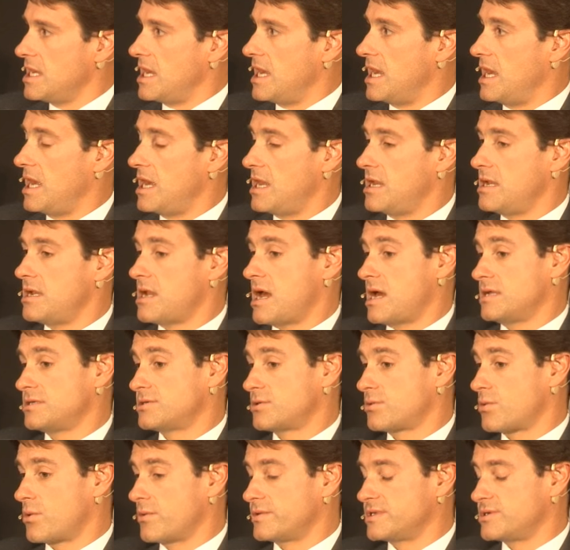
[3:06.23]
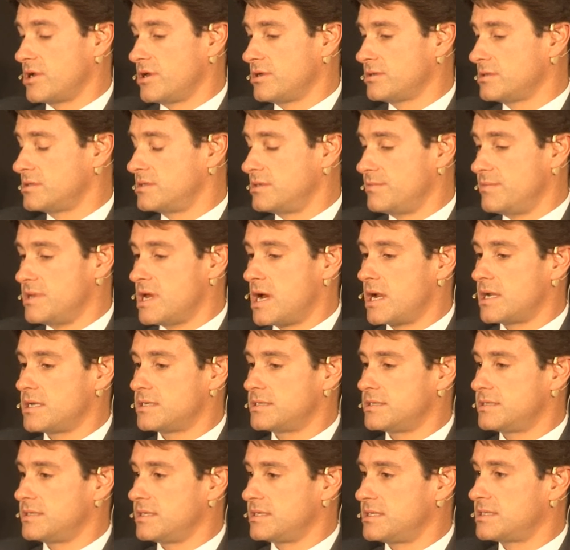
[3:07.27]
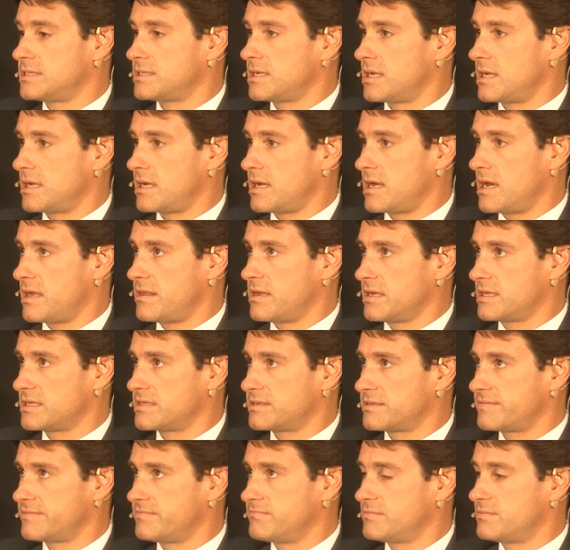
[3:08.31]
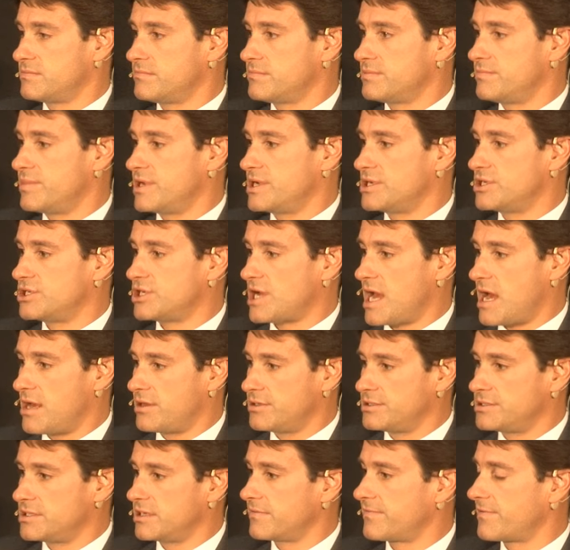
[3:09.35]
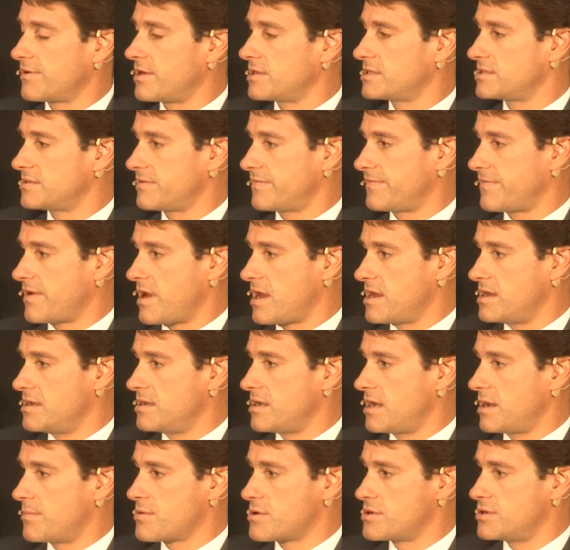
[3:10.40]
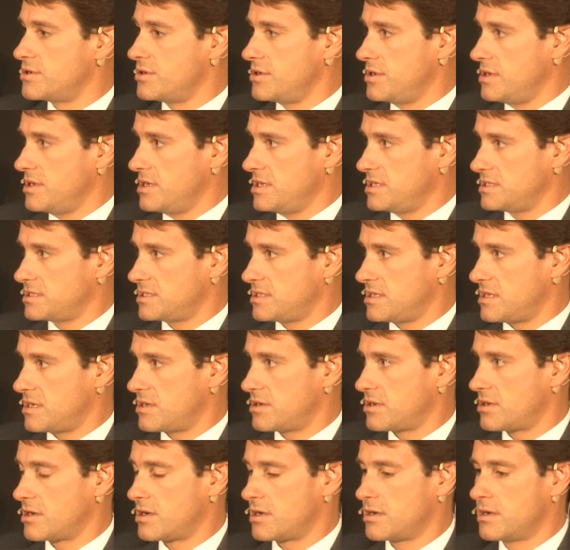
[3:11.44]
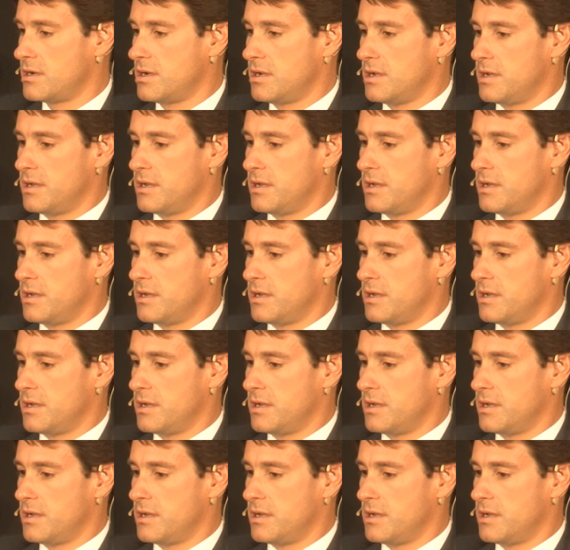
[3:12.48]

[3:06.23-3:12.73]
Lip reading: And as a result, to be honest, it's I think it's been challenging for us to find opportunities that are